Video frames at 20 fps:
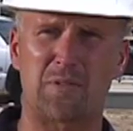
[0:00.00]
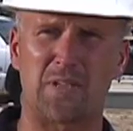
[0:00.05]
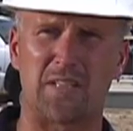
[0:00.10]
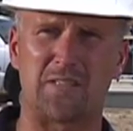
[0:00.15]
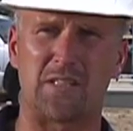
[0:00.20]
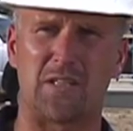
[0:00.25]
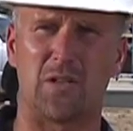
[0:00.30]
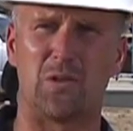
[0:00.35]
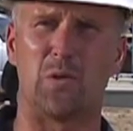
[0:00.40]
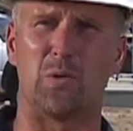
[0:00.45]

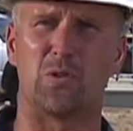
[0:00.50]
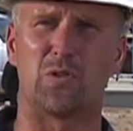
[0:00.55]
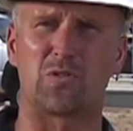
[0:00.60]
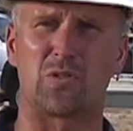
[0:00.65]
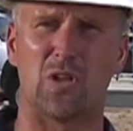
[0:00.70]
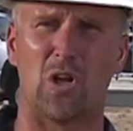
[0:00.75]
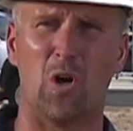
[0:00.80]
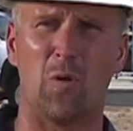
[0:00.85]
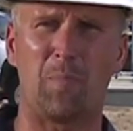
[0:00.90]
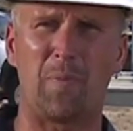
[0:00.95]
sites that you're doing
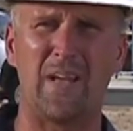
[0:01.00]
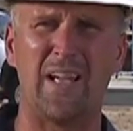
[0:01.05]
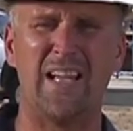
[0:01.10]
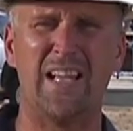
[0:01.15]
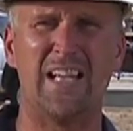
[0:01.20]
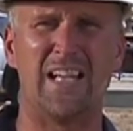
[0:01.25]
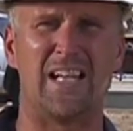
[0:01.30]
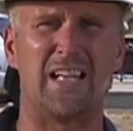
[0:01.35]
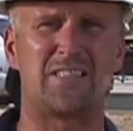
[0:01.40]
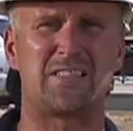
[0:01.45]
slope,
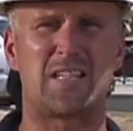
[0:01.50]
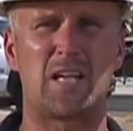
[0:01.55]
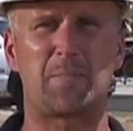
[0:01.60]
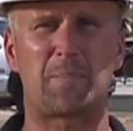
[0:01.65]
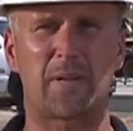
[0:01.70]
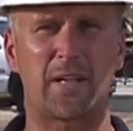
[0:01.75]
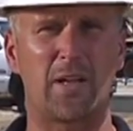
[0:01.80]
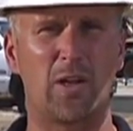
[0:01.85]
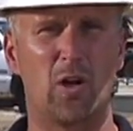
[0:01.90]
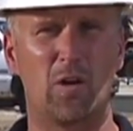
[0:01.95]
it's
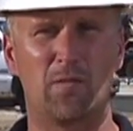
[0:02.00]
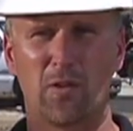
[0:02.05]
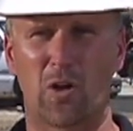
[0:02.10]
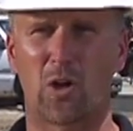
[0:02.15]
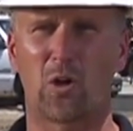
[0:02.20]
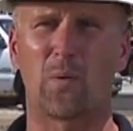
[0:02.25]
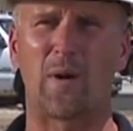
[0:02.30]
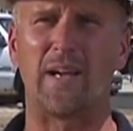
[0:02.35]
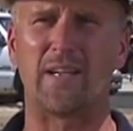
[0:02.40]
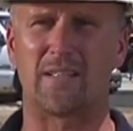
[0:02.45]
typically over a
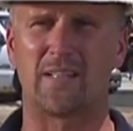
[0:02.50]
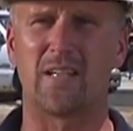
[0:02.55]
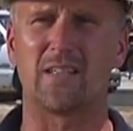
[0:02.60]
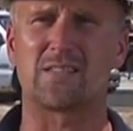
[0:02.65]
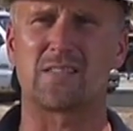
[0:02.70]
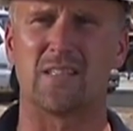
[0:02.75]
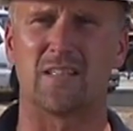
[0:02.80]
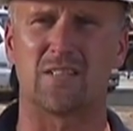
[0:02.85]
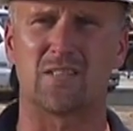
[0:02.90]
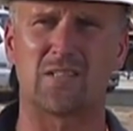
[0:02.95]
great
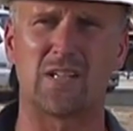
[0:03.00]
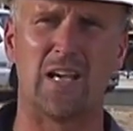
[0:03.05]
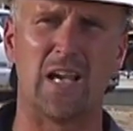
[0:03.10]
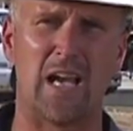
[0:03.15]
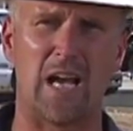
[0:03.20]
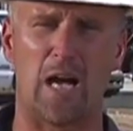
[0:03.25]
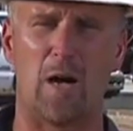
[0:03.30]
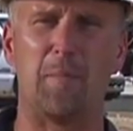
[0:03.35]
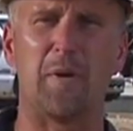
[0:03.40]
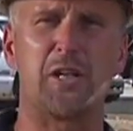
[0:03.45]
distance.
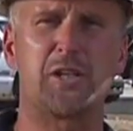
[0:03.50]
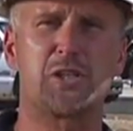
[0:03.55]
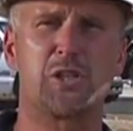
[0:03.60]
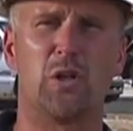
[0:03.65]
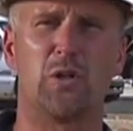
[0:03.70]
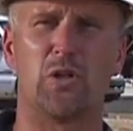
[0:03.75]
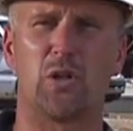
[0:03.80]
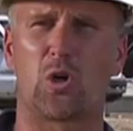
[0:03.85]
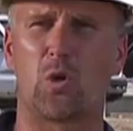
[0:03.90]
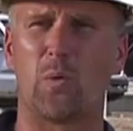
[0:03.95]
I'm going to show
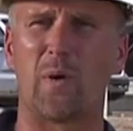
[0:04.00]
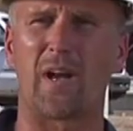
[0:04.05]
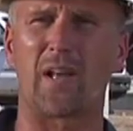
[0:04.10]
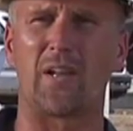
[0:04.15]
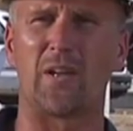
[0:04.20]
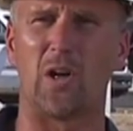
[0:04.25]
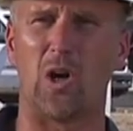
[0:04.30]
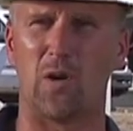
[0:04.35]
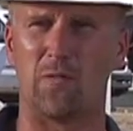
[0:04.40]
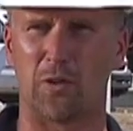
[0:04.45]
you
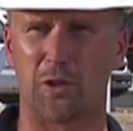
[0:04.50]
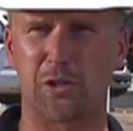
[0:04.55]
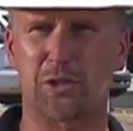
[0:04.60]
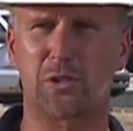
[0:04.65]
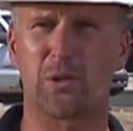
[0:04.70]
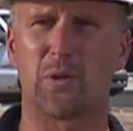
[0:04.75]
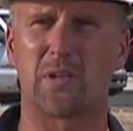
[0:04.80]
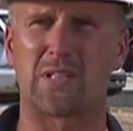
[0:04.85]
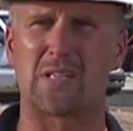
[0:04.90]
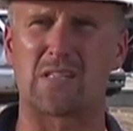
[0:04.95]
quickly over a
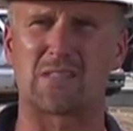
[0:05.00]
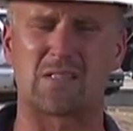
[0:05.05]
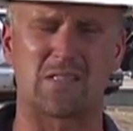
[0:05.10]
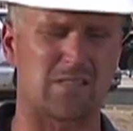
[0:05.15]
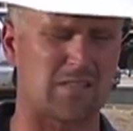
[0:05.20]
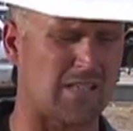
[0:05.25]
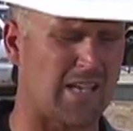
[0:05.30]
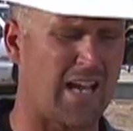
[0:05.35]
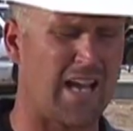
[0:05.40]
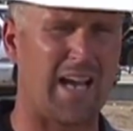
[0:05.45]
short
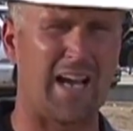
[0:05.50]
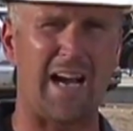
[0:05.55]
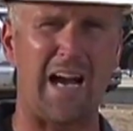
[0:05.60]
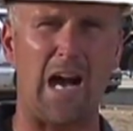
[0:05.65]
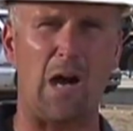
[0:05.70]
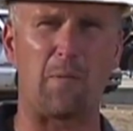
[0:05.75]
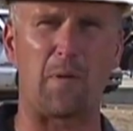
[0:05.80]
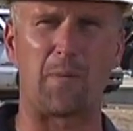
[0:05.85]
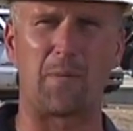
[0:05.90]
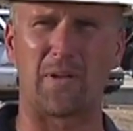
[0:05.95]
distance
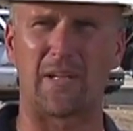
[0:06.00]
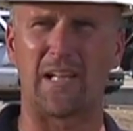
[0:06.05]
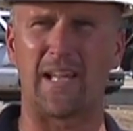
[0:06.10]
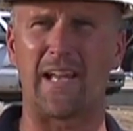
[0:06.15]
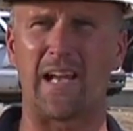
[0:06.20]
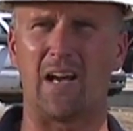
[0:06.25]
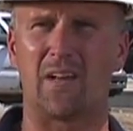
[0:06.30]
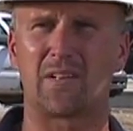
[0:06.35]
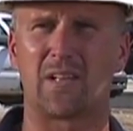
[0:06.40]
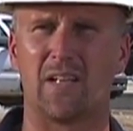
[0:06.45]
how we would lay
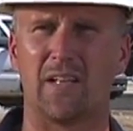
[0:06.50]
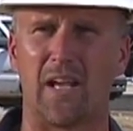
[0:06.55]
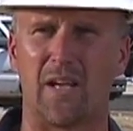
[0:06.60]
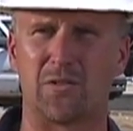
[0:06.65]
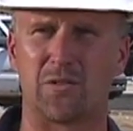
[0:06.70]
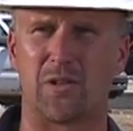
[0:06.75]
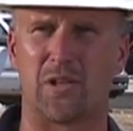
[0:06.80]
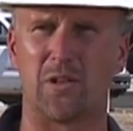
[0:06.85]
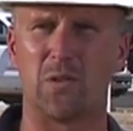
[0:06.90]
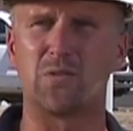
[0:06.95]
out the
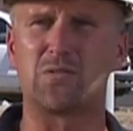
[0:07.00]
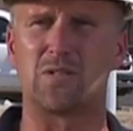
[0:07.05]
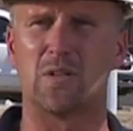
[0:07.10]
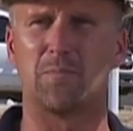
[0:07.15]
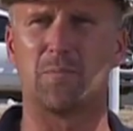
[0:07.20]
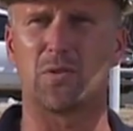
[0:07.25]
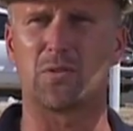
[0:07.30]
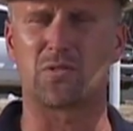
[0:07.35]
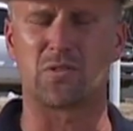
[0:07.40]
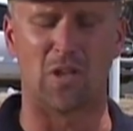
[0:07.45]
laser to use
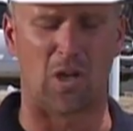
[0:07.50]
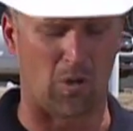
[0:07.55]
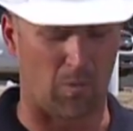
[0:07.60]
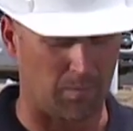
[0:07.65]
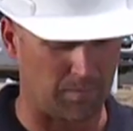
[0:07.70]
simple slope.